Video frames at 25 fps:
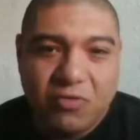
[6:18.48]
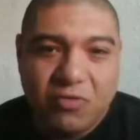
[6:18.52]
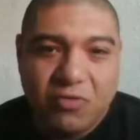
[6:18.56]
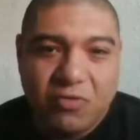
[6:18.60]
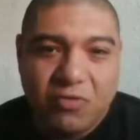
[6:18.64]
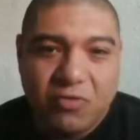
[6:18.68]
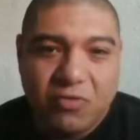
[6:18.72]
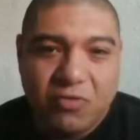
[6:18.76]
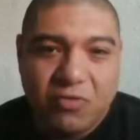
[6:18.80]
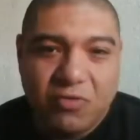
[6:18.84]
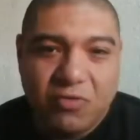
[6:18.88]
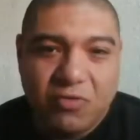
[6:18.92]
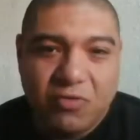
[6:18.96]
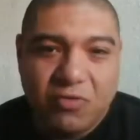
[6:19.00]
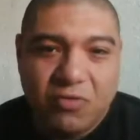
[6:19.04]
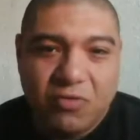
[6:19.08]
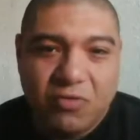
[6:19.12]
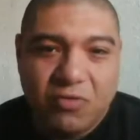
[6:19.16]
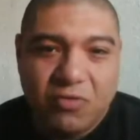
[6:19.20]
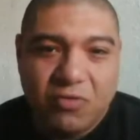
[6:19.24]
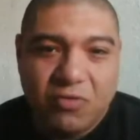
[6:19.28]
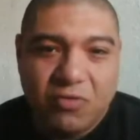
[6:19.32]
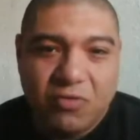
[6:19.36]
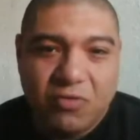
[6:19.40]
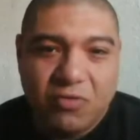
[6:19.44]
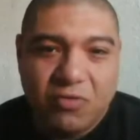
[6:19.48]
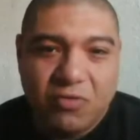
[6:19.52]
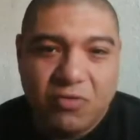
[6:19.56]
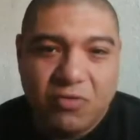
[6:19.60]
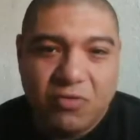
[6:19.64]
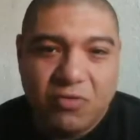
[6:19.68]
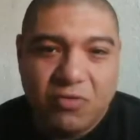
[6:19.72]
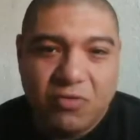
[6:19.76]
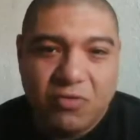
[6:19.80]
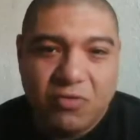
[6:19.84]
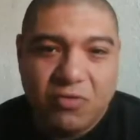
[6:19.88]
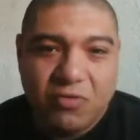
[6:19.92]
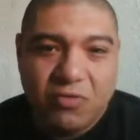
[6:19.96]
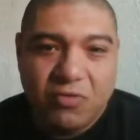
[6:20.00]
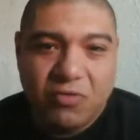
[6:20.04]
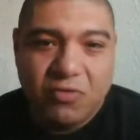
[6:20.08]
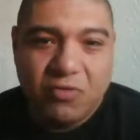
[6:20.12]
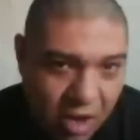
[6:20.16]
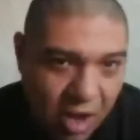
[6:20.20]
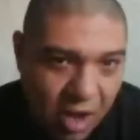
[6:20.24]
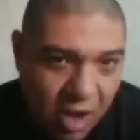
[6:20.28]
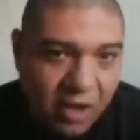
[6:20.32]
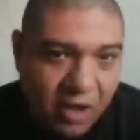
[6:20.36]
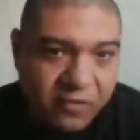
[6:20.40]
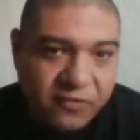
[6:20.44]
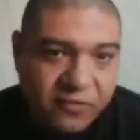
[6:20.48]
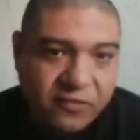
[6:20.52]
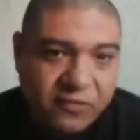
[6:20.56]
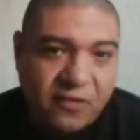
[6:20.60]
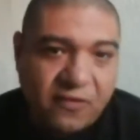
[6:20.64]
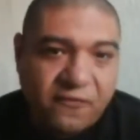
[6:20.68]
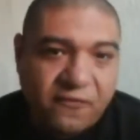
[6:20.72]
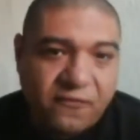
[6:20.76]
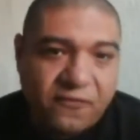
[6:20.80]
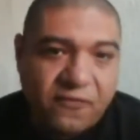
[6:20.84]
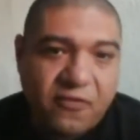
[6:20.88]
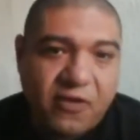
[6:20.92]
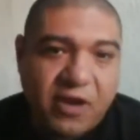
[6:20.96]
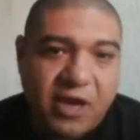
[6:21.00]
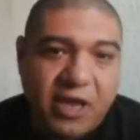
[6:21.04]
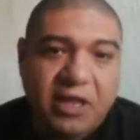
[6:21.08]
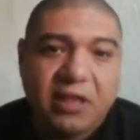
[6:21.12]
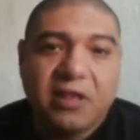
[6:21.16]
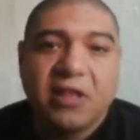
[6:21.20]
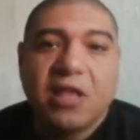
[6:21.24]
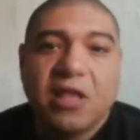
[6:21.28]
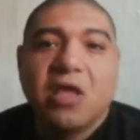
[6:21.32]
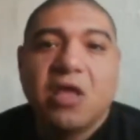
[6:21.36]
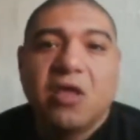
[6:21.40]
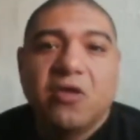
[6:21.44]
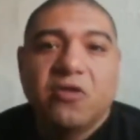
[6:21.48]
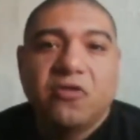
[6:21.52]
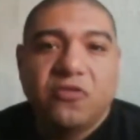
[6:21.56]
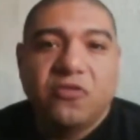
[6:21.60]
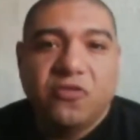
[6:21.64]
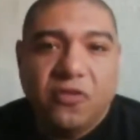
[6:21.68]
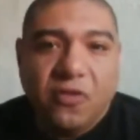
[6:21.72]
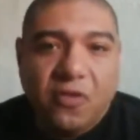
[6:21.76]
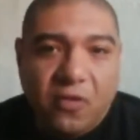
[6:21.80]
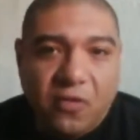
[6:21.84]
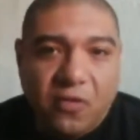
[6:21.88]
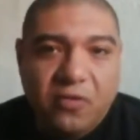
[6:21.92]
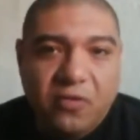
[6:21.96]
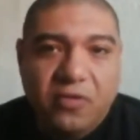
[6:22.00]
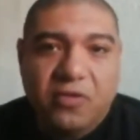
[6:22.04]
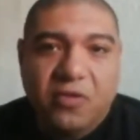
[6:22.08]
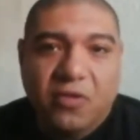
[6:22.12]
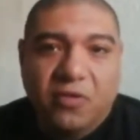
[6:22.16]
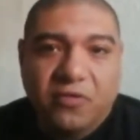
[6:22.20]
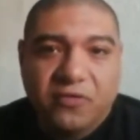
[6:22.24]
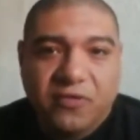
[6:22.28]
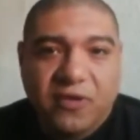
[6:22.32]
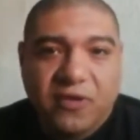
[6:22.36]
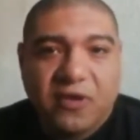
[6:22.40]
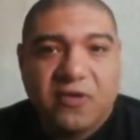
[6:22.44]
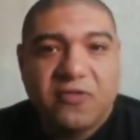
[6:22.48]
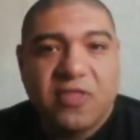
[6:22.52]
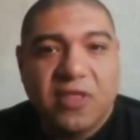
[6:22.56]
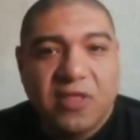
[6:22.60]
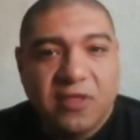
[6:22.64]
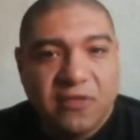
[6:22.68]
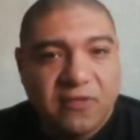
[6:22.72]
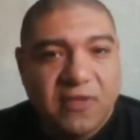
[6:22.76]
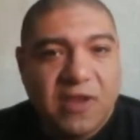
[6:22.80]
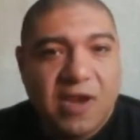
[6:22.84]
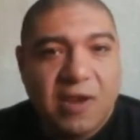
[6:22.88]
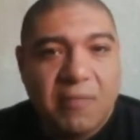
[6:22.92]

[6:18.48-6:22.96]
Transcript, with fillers: of giving me better rates, mm-hmm. uh, lower cost of trade. So those are